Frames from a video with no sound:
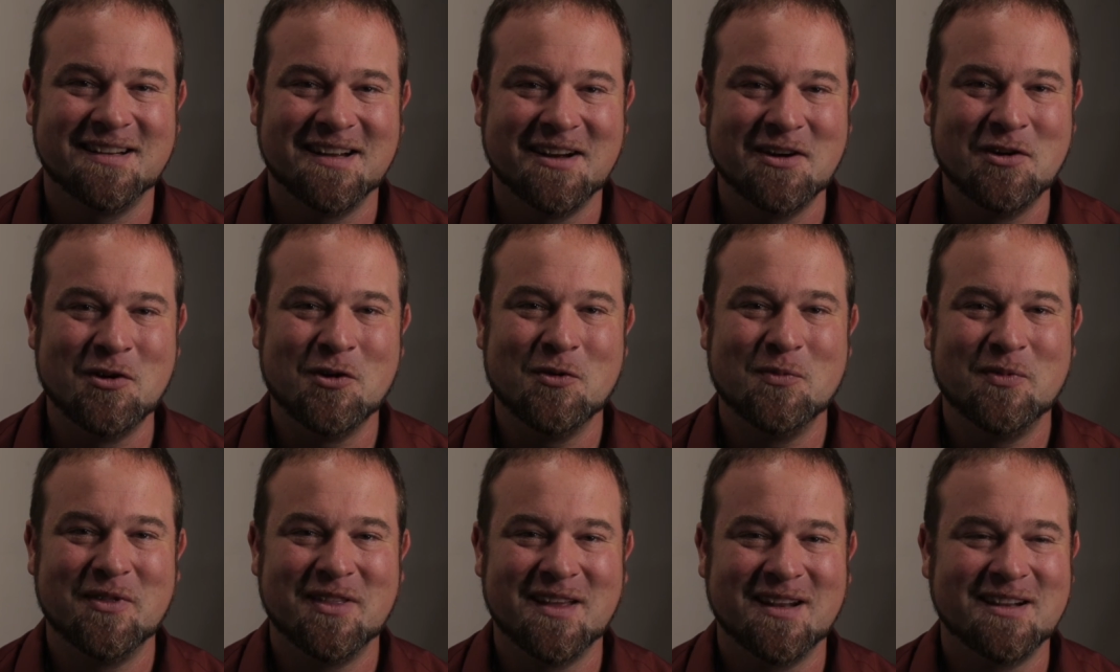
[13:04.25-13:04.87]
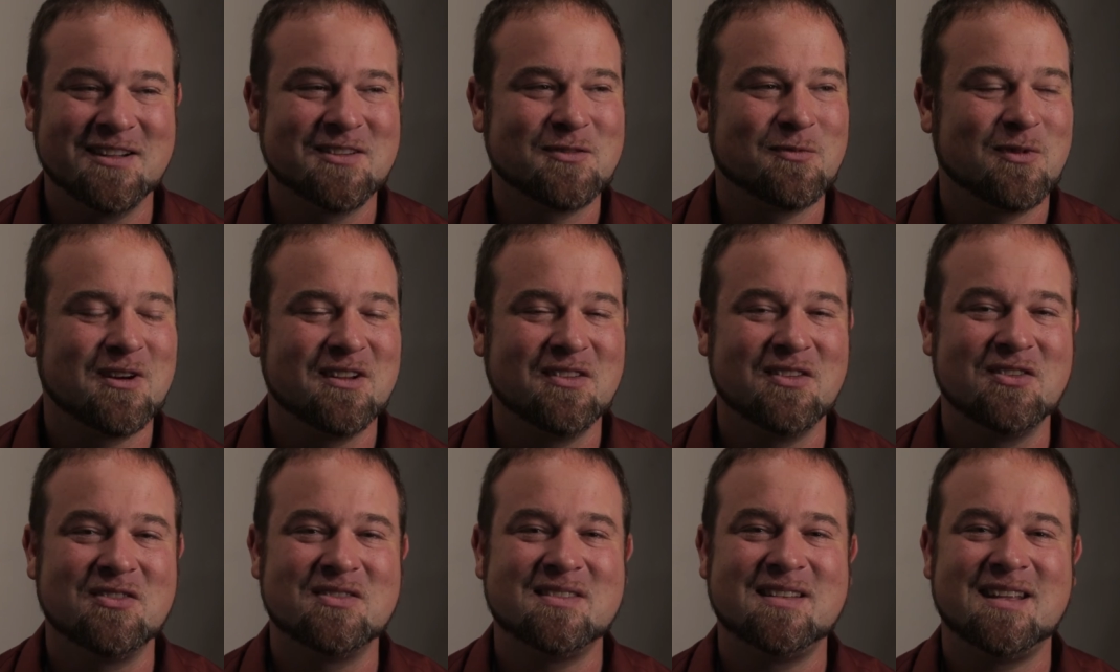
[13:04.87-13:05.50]
I hope that it's one
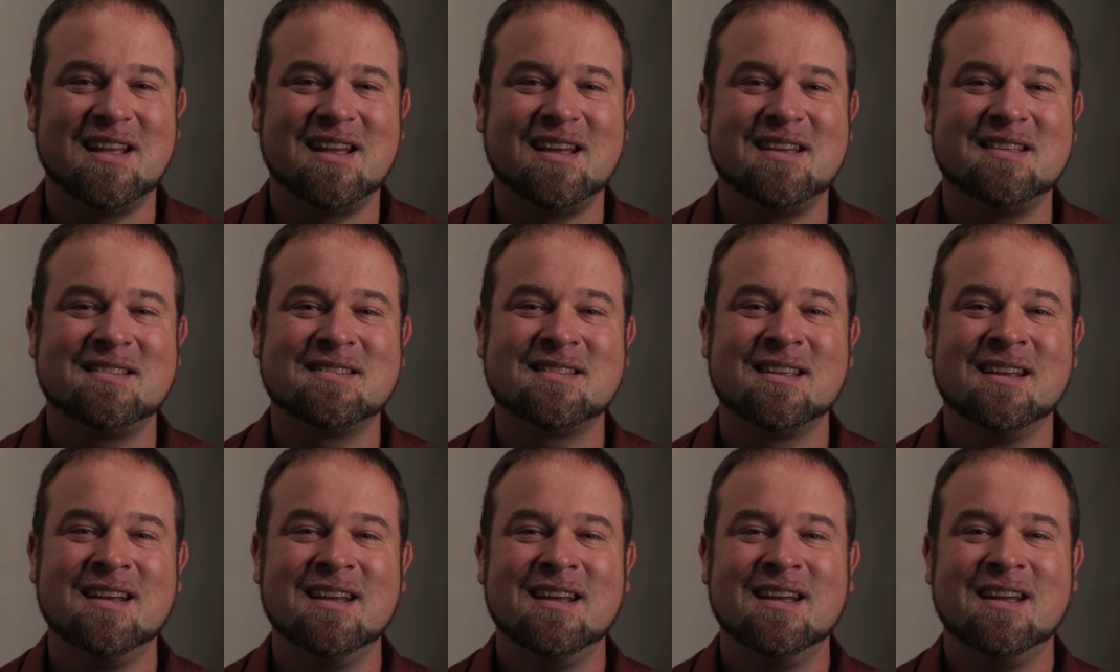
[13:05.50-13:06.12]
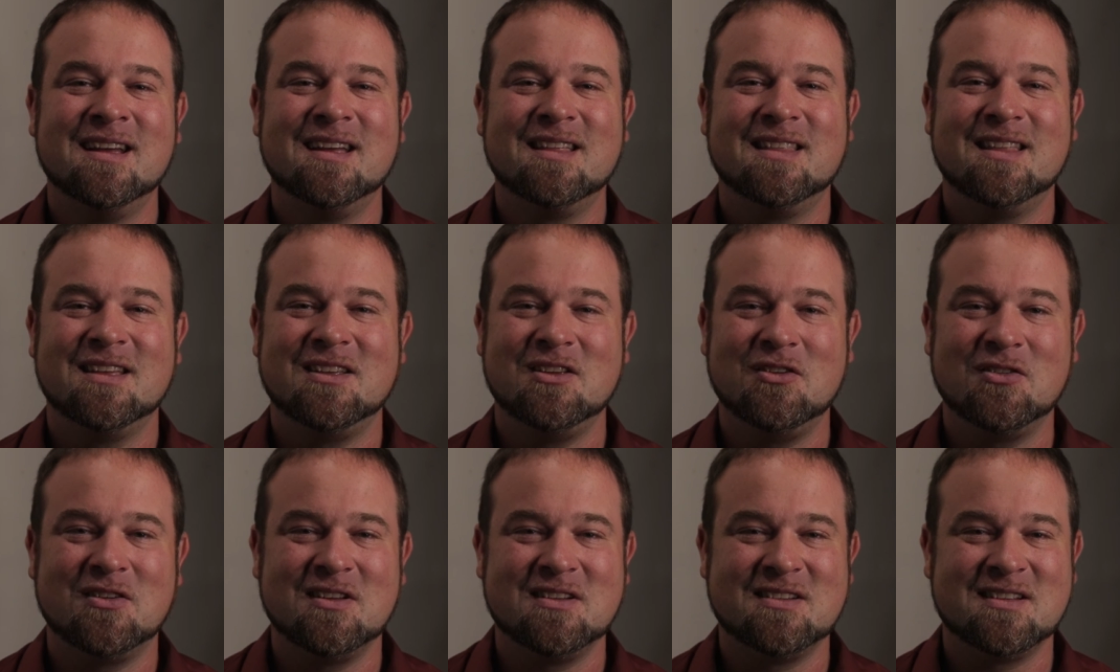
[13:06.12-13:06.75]
of those days that
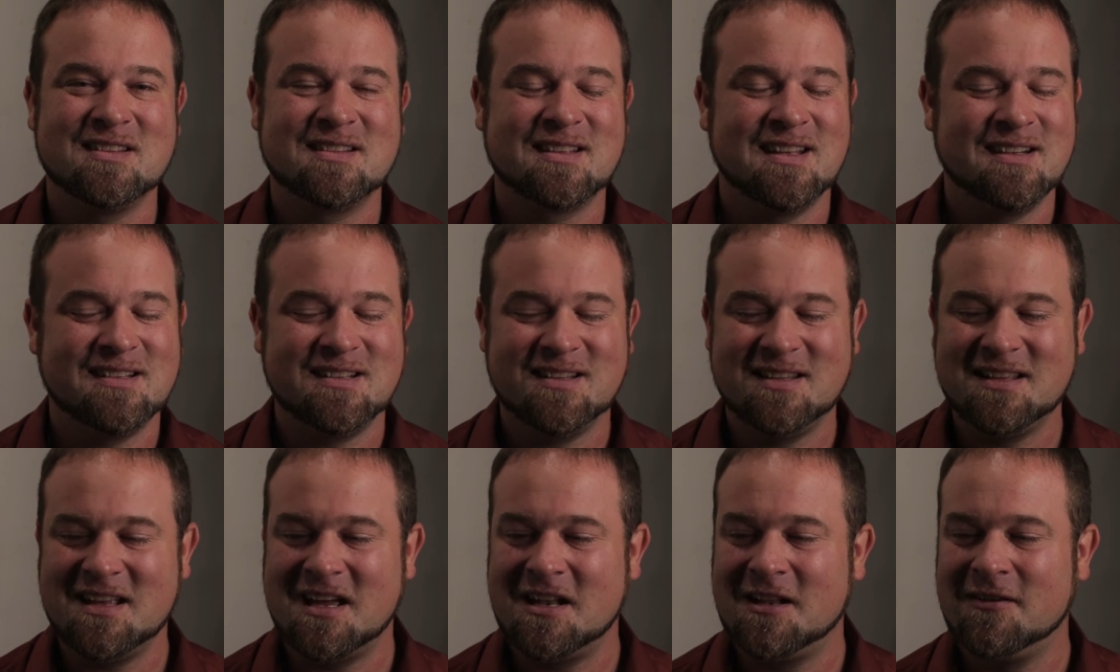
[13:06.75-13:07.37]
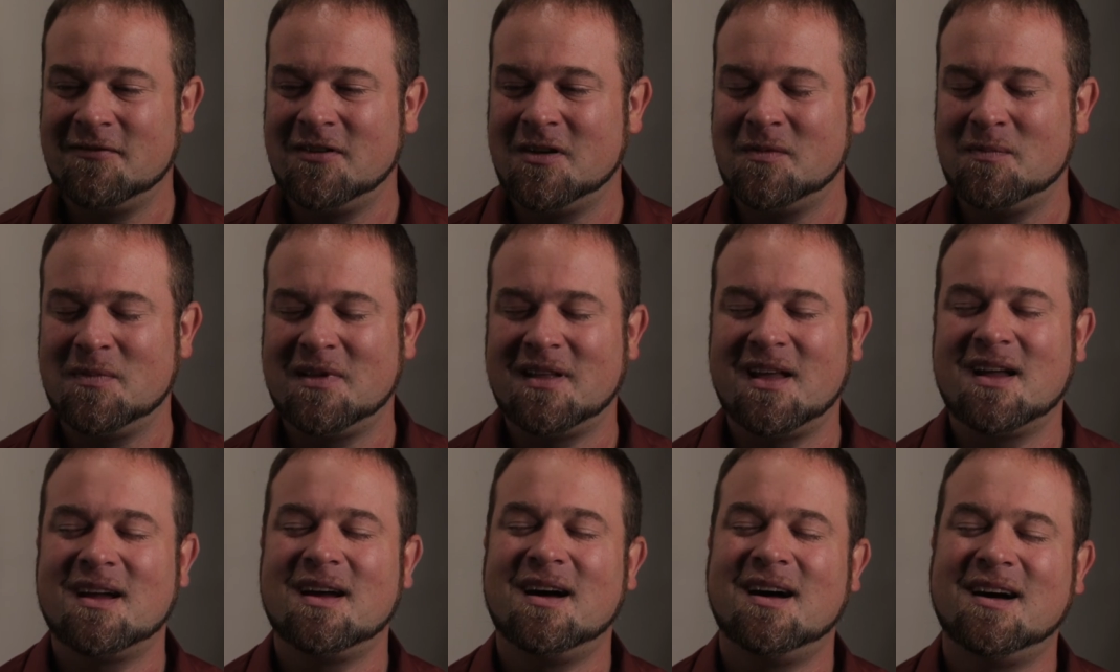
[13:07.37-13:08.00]
you can just get to the end of it and
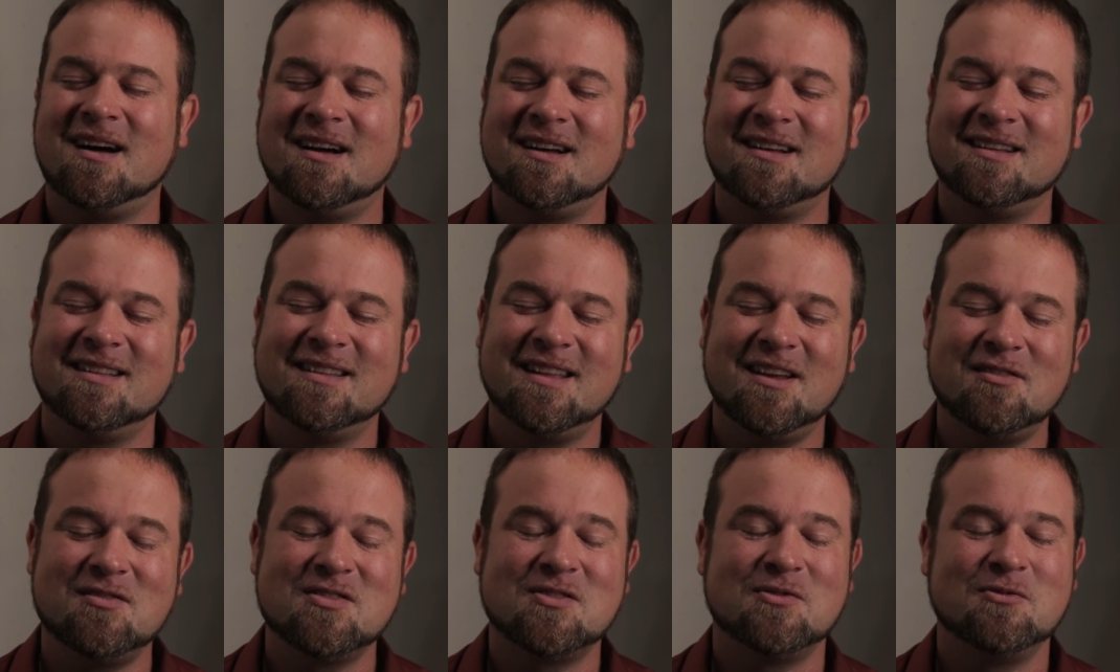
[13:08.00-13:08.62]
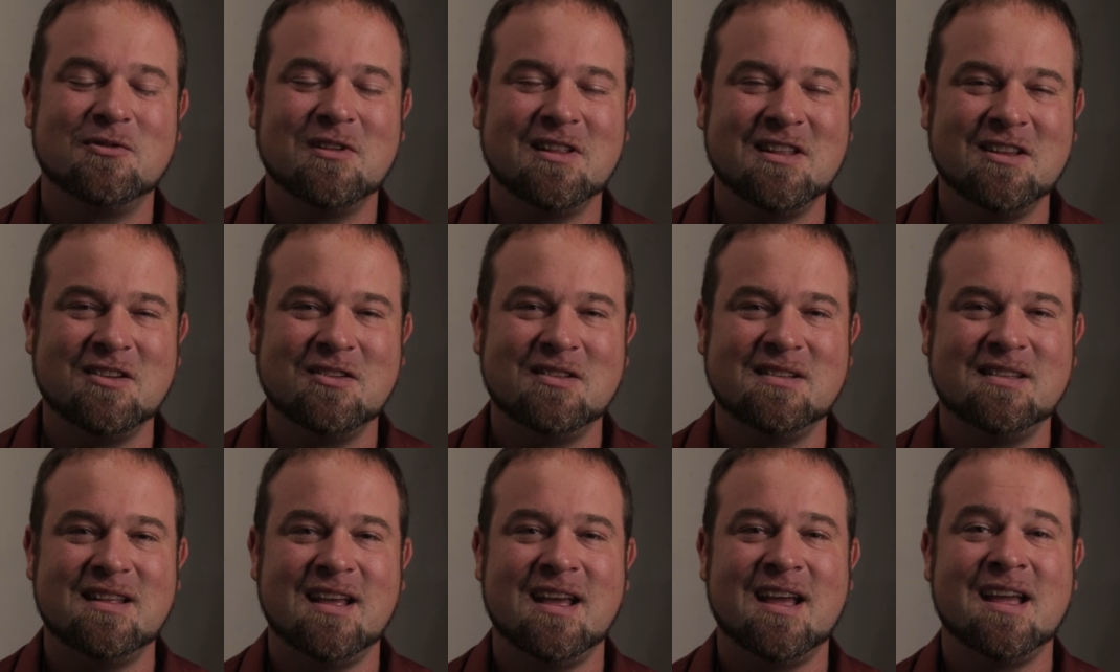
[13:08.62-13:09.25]
be like, oh, that was a really
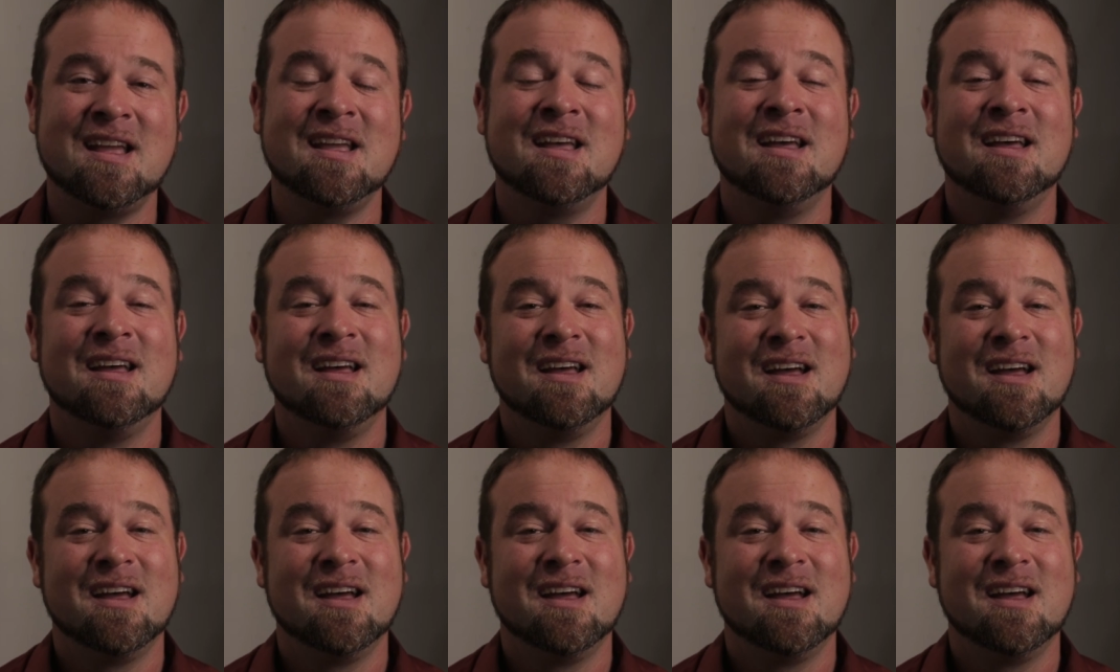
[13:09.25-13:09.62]
good day.